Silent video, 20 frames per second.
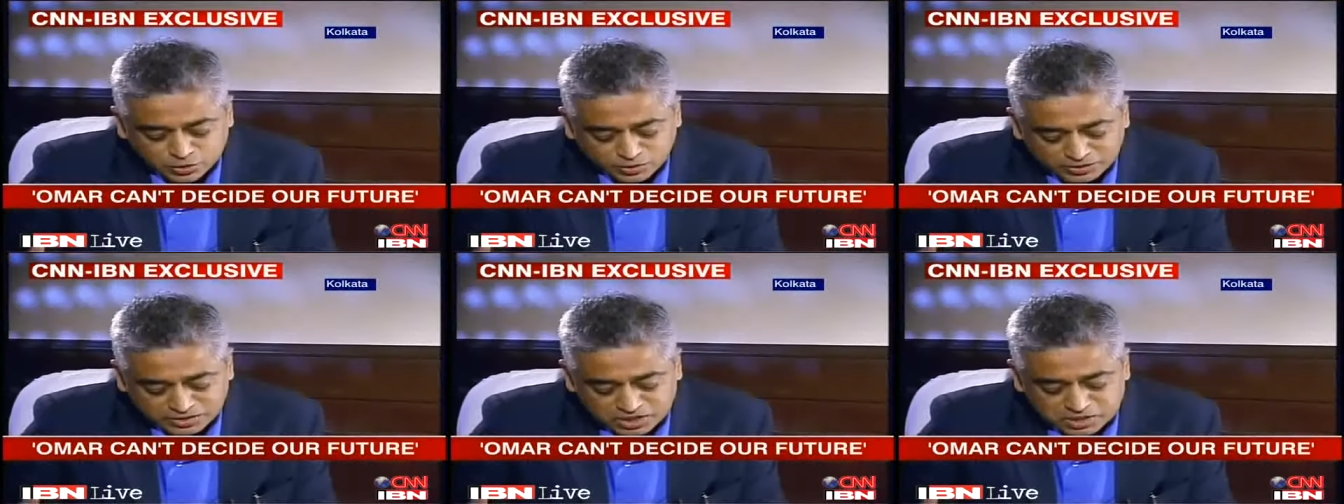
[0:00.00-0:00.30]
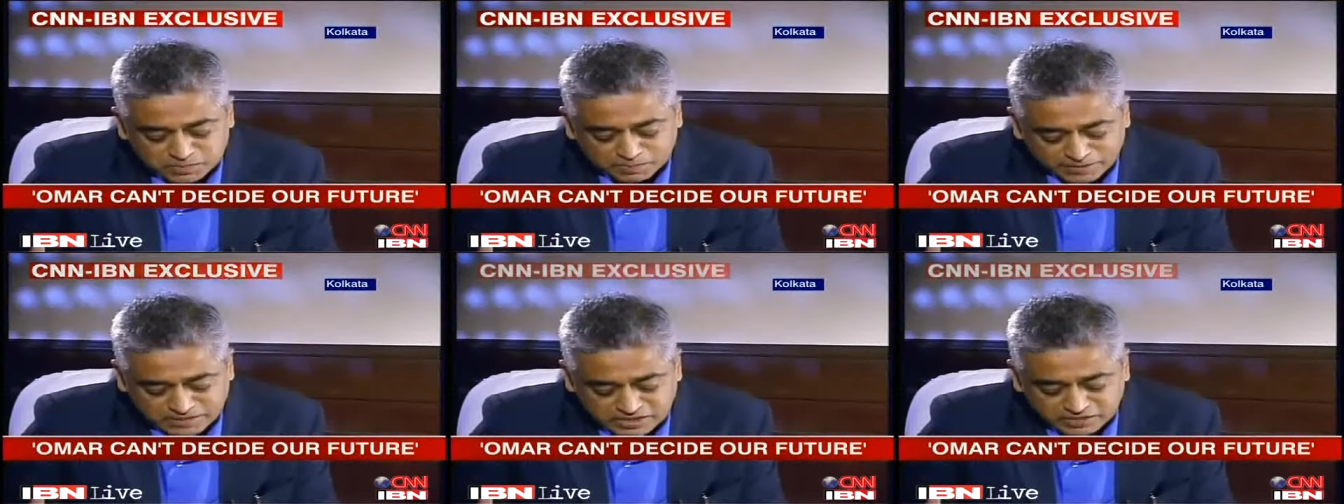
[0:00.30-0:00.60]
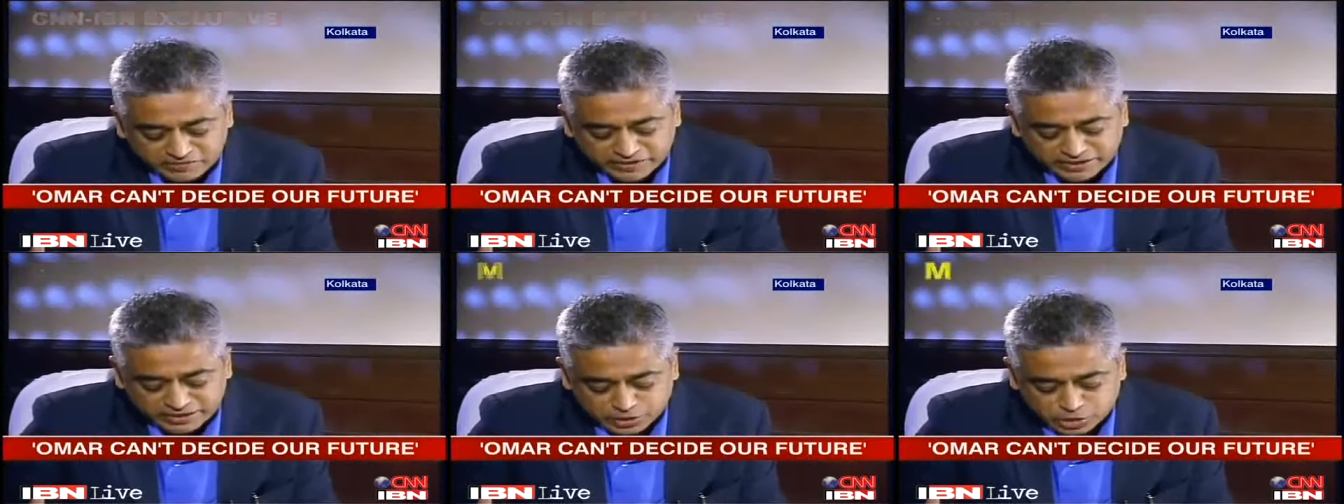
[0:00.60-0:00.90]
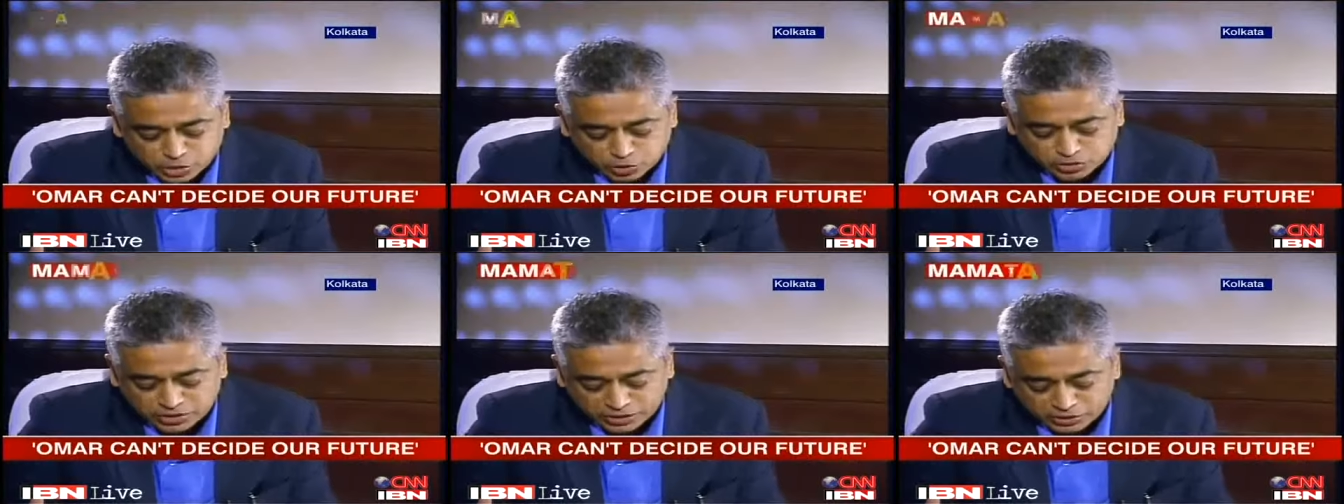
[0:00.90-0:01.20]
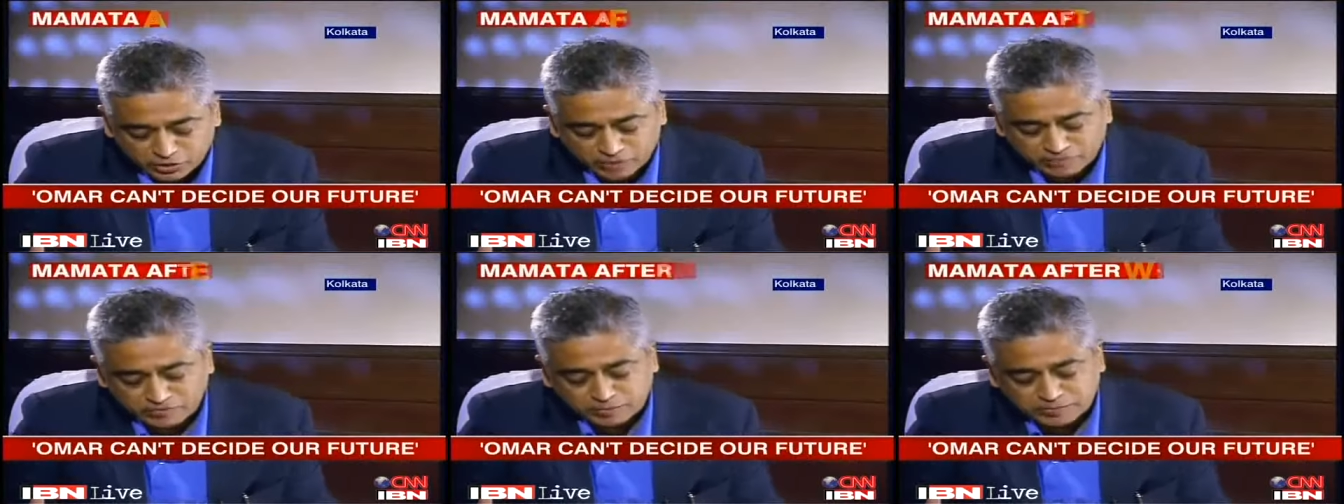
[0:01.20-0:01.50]
you the specific issues that
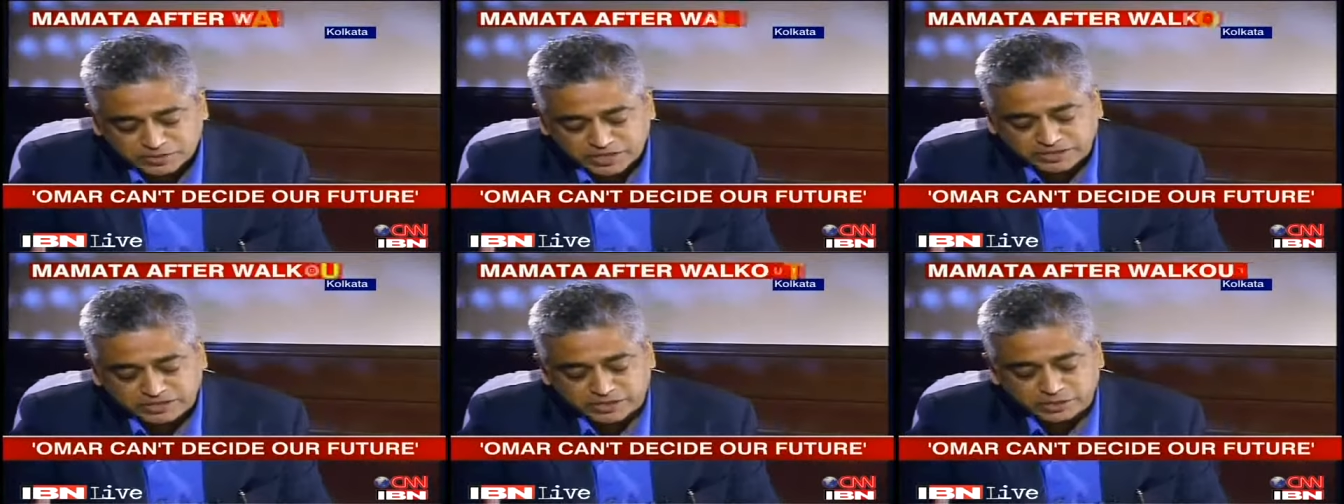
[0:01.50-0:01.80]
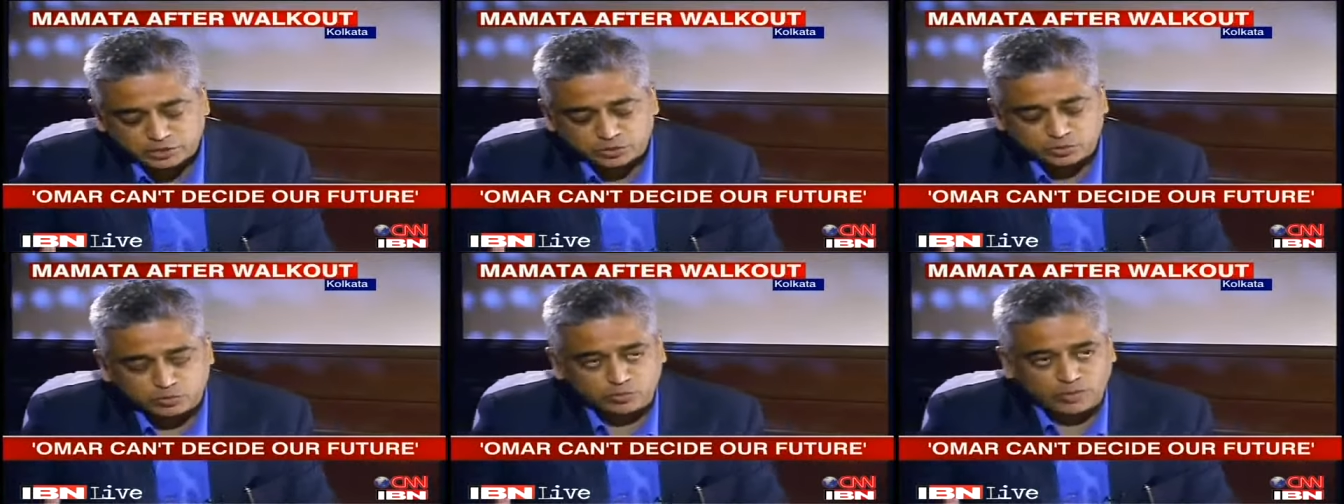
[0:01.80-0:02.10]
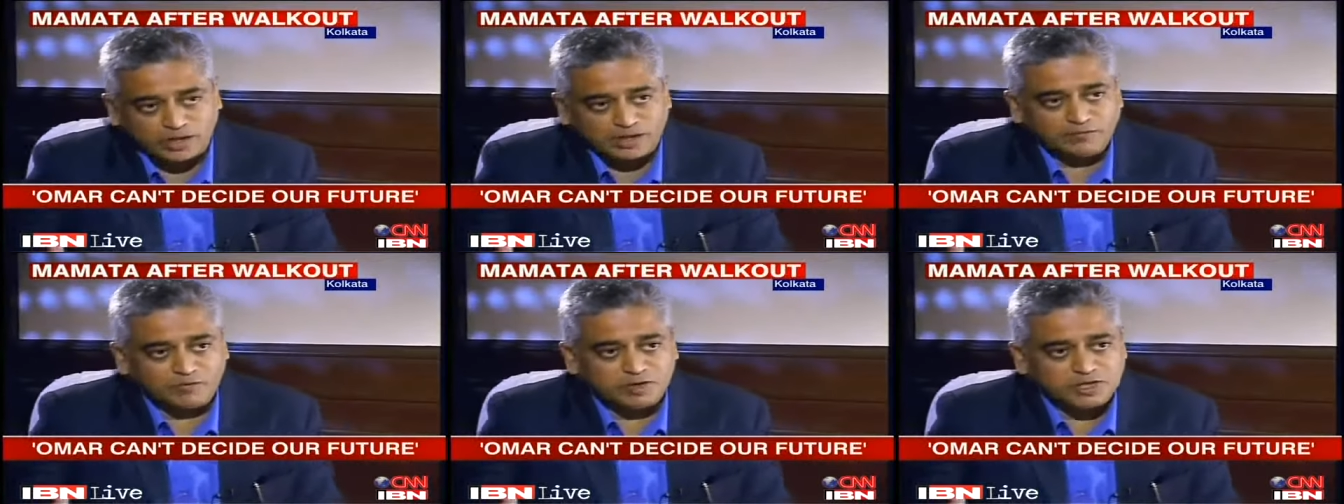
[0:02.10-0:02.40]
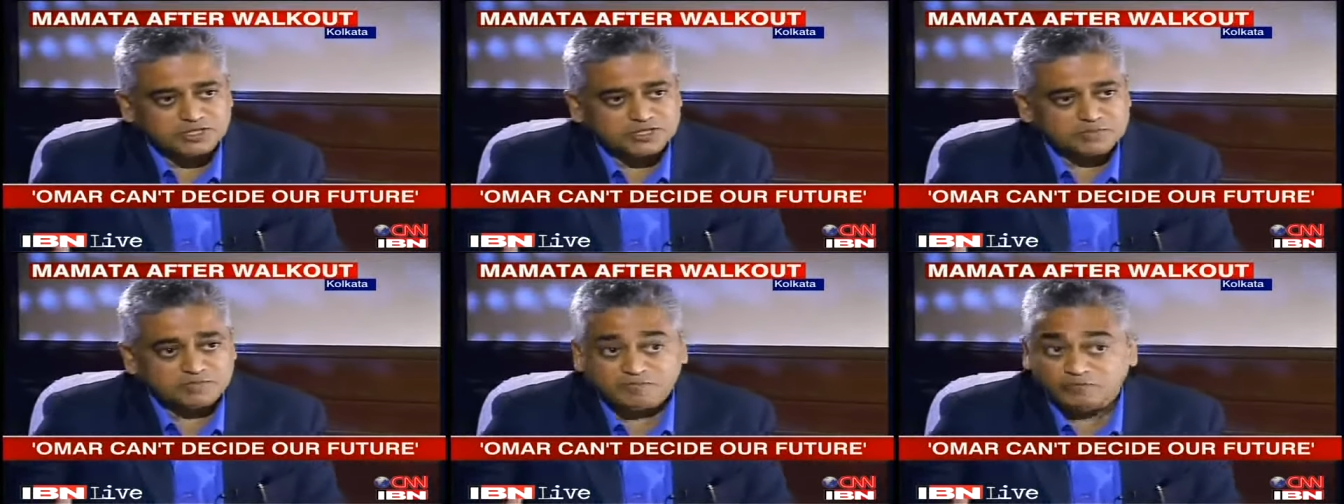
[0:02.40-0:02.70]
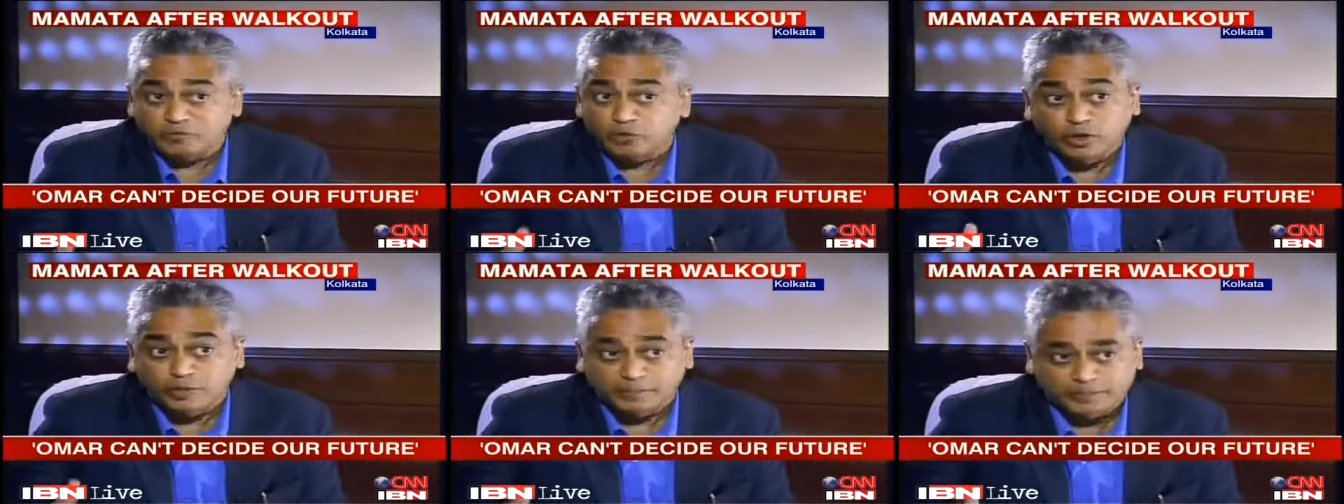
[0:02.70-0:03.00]
you have objected to. One was
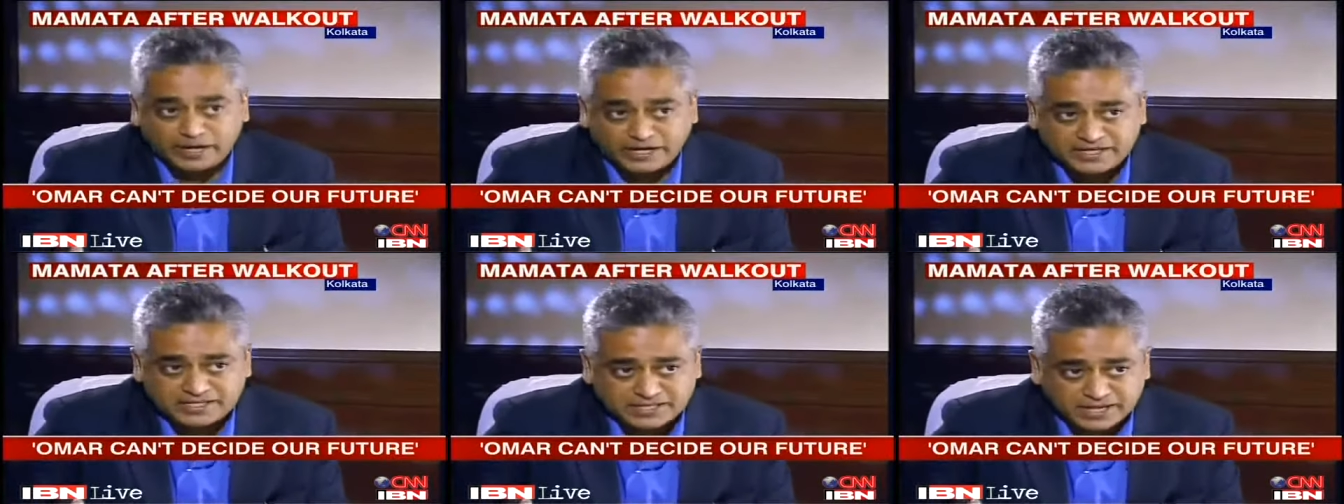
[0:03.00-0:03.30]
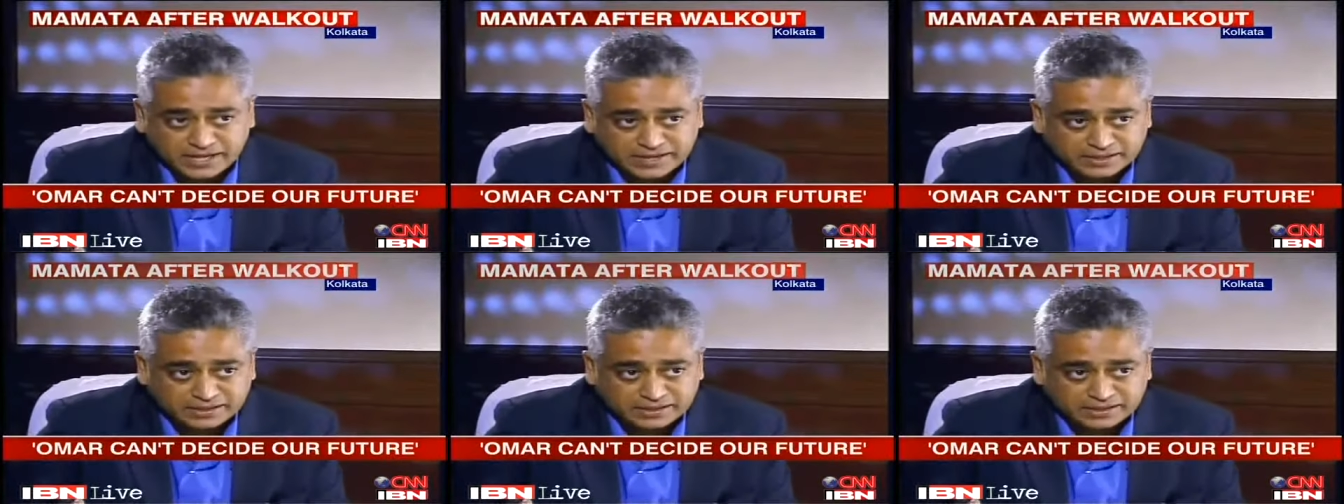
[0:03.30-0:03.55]
fuel price hike.